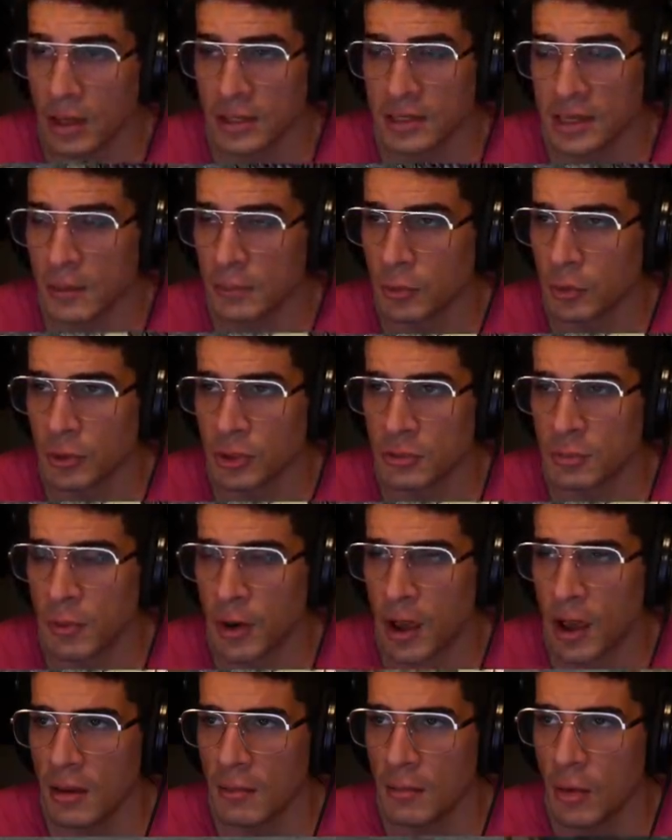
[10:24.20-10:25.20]
except Twitch
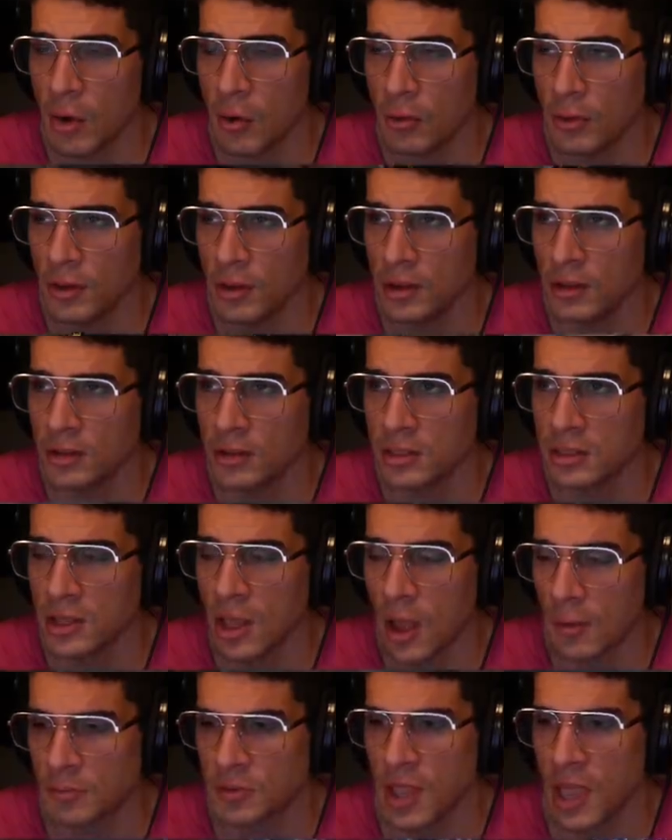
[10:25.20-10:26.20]
Prime only
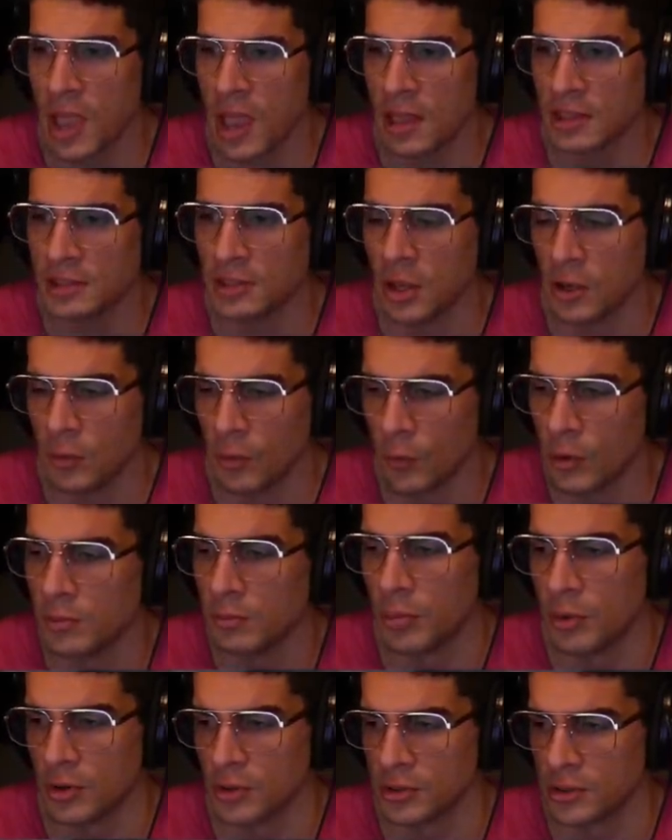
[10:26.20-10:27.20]
stops ads on
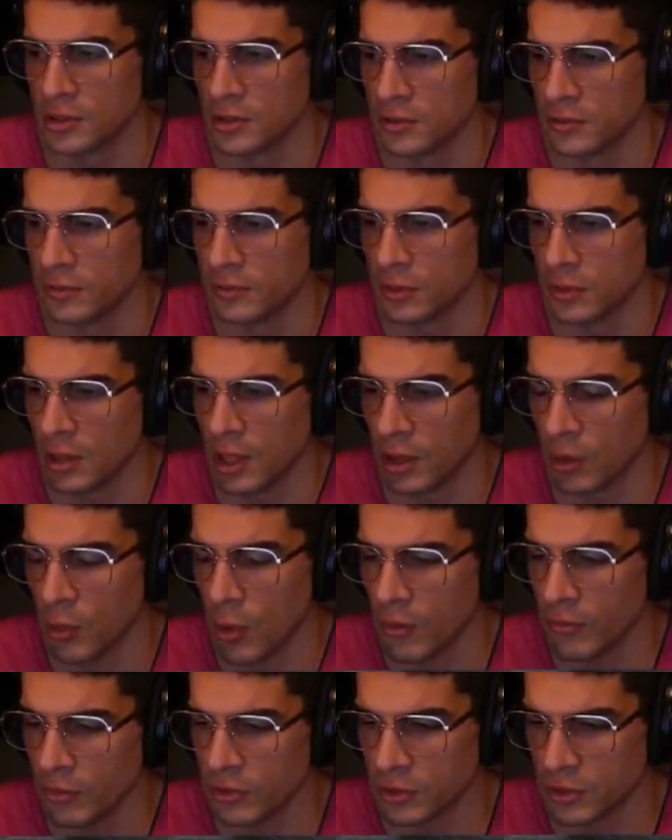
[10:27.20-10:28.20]
one person's, like
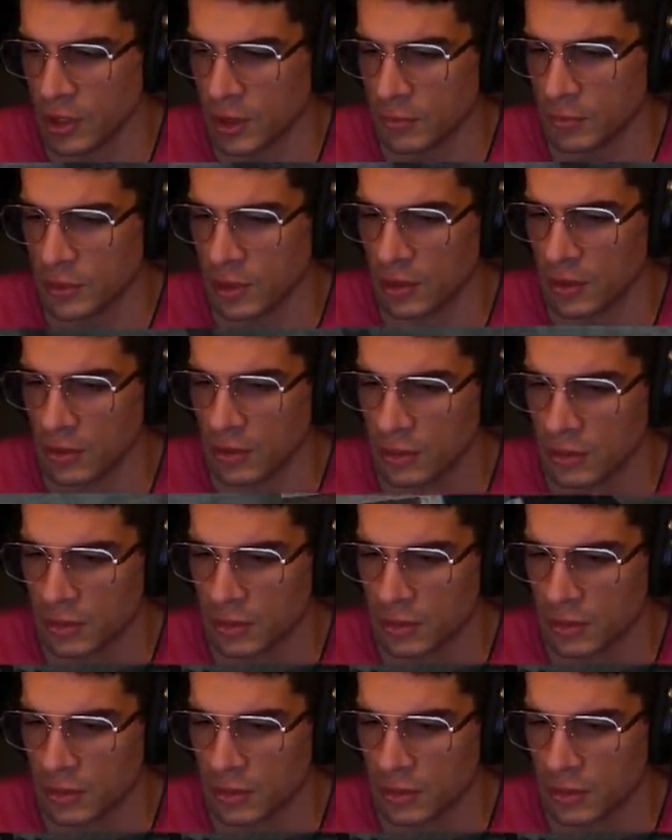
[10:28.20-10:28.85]
whoever you sub to.